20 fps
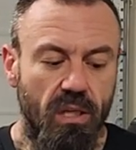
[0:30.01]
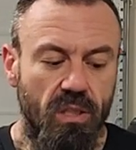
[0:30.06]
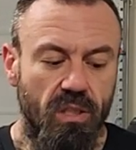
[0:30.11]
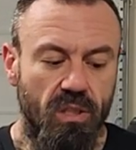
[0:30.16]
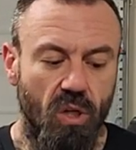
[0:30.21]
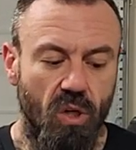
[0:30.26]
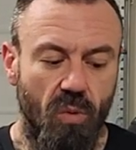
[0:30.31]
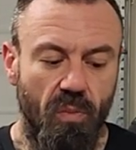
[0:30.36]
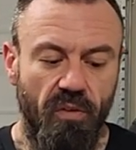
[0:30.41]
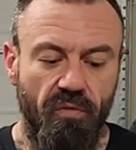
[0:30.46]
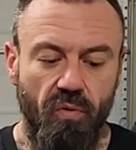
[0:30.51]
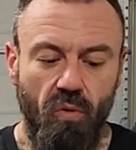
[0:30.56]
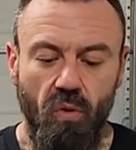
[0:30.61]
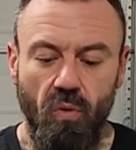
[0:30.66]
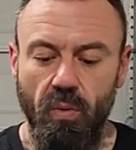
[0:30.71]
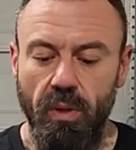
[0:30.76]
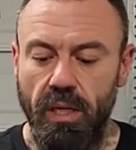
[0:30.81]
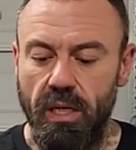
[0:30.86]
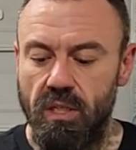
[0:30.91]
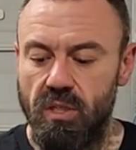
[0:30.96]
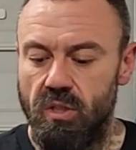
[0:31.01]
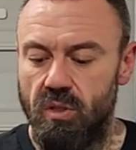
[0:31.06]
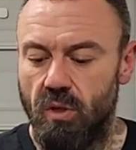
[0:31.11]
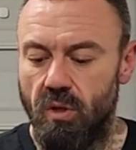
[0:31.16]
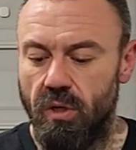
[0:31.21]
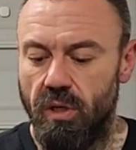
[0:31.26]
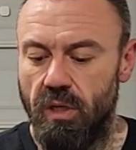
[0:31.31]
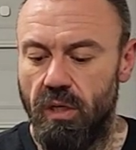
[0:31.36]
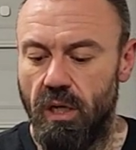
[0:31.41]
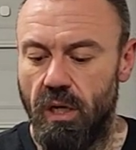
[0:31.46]
So before we get
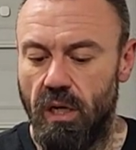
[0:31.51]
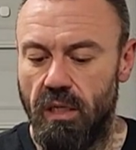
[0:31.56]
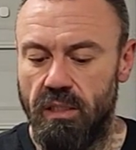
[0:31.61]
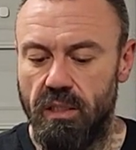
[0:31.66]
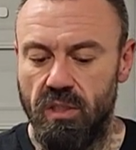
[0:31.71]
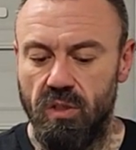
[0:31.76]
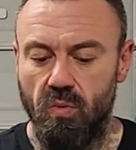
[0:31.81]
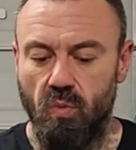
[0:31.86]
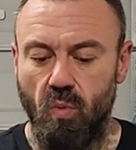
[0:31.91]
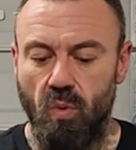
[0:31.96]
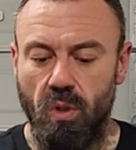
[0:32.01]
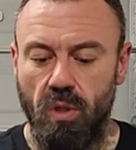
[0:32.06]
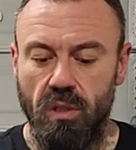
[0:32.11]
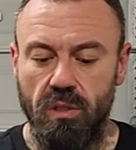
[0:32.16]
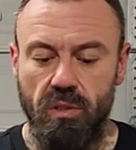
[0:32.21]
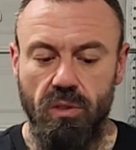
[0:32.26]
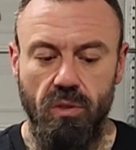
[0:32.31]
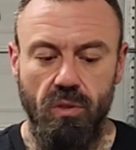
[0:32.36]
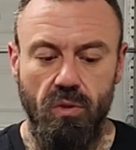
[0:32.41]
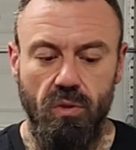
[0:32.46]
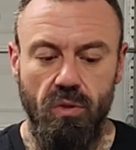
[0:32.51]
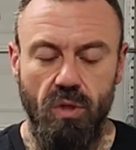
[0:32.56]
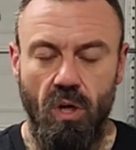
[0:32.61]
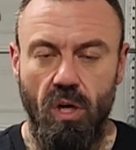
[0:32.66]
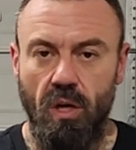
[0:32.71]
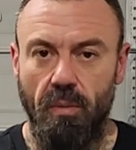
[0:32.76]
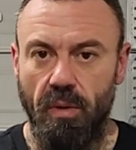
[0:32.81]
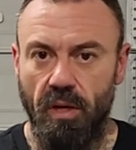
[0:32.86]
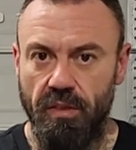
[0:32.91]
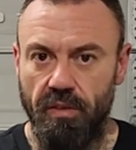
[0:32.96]
started, I just want to
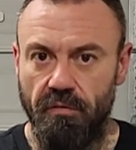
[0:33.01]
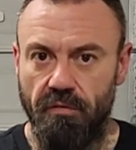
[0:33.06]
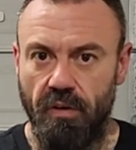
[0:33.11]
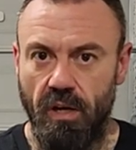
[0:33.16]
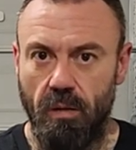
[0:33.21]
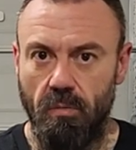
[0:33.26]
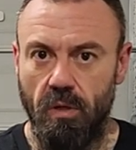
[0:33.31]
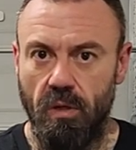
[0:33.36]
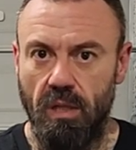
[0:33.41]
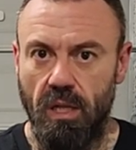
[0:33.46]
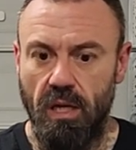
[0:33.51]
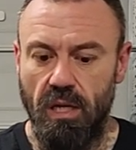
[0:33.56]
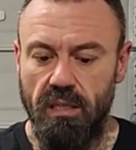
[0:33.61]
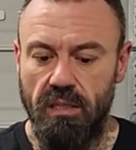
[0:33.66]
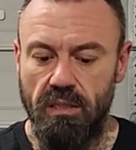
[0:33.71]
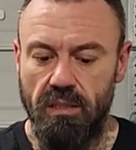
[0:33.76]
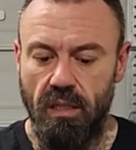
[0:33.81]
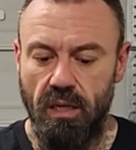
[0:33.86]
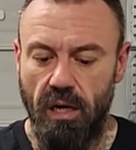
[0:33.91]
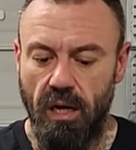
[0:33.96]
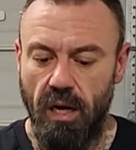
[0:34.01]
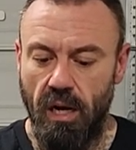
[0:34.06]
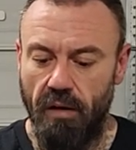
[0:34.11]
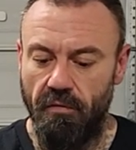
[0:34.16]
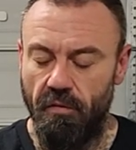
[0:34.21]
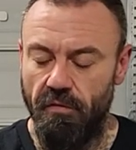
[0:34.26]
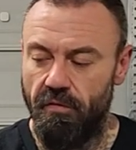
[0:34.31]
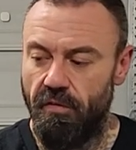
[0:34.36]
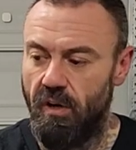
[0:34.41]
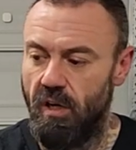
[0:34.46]
talk about the fiberglass that I
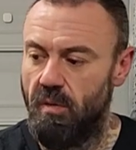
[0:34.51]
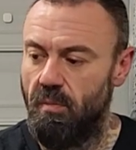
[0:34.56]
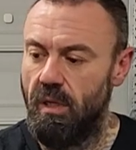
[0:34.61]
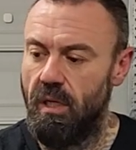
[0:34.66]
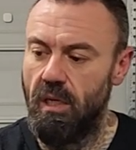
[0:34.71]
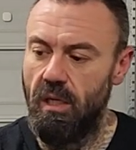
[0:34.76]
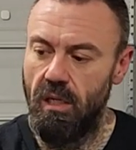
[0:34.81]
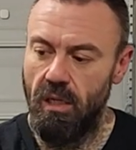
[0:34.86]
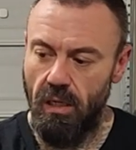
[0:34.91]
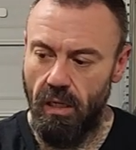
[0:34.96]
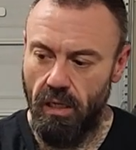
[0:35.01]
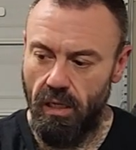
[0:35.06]
have in front of me